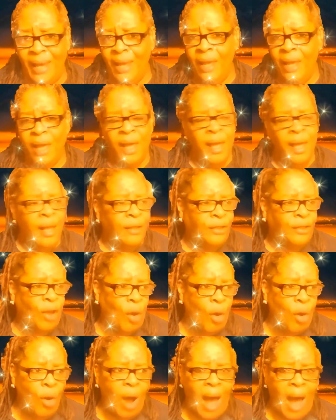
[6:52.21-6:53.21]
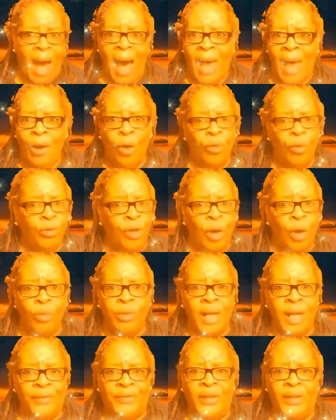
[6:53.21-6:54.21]
Okay? So I
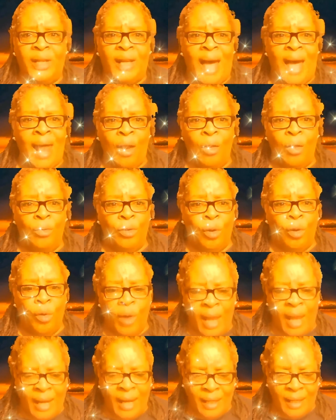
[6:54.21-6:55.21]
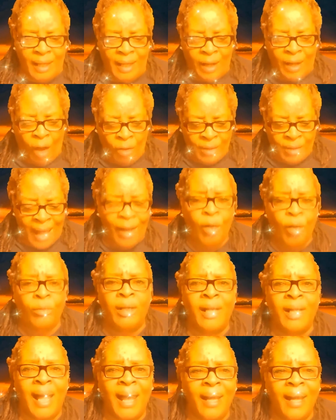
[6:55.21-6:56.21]
don't know nothing. I don't know. And
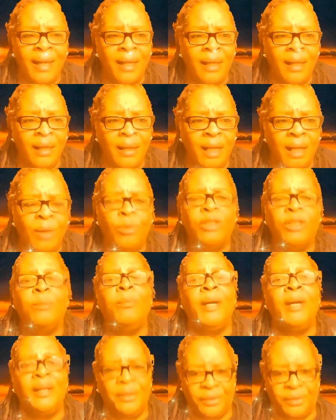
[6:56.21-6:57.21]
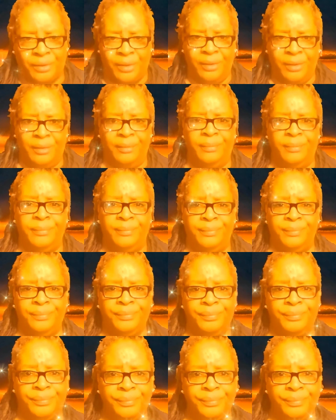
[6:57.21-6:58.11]
not only that, he was a minister.